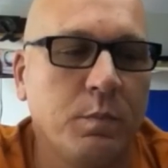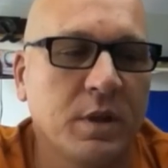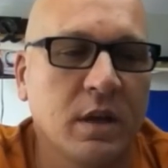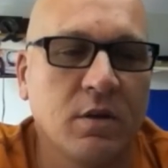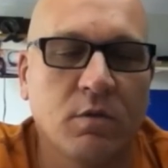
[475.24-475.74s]

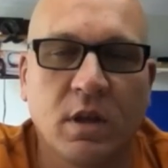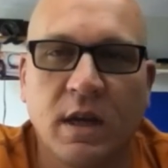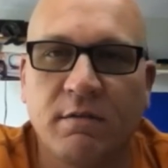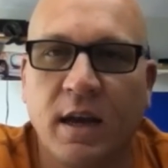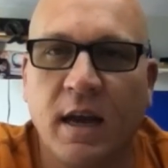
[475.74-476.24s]
But they don't really
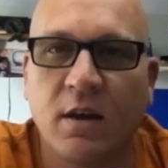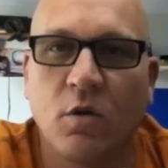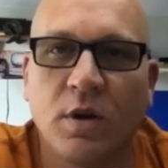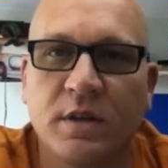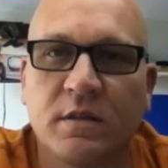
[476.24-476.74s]
have
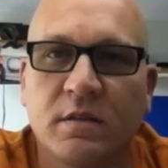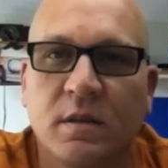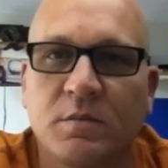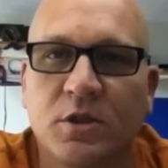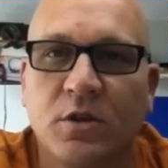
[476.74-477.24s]
categories at
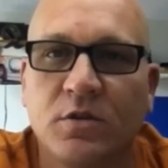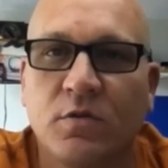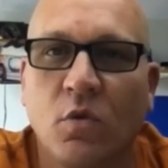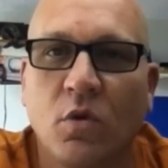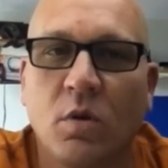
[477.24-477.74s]
some shows
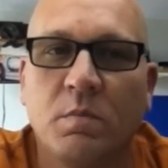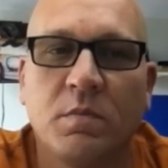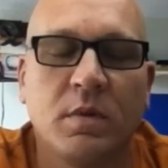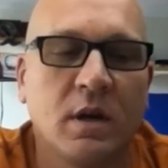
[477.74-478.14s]
for them.